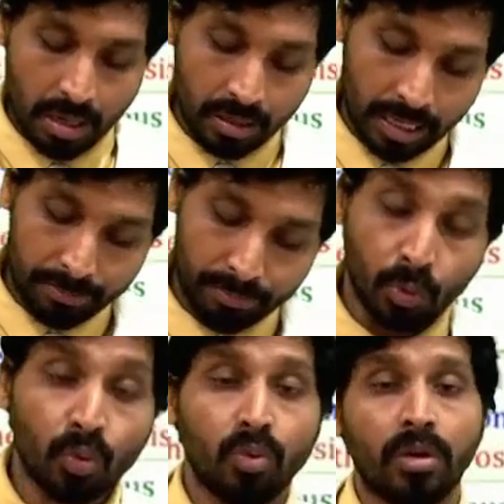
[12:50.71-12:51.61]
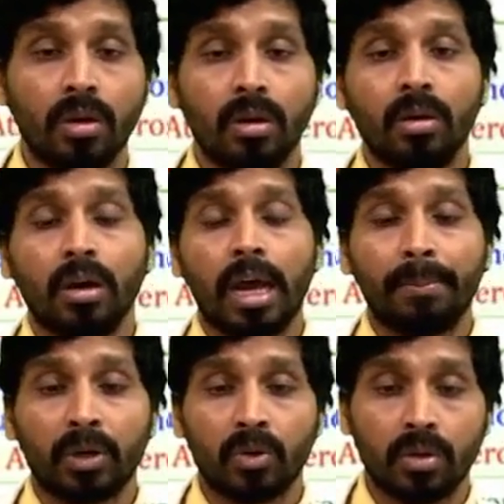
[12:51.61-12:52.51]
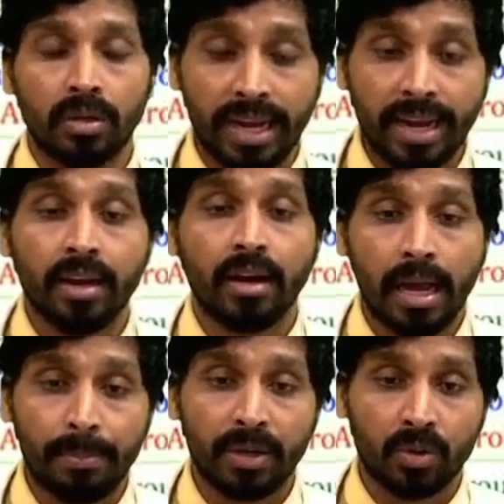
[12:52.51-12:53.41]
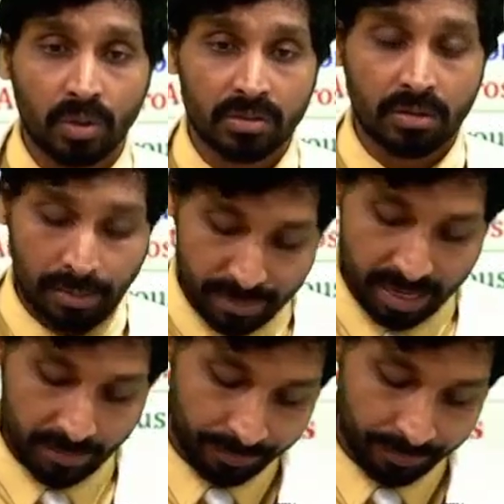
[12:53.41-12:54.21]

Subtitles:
type 2 hypercholesterolemia.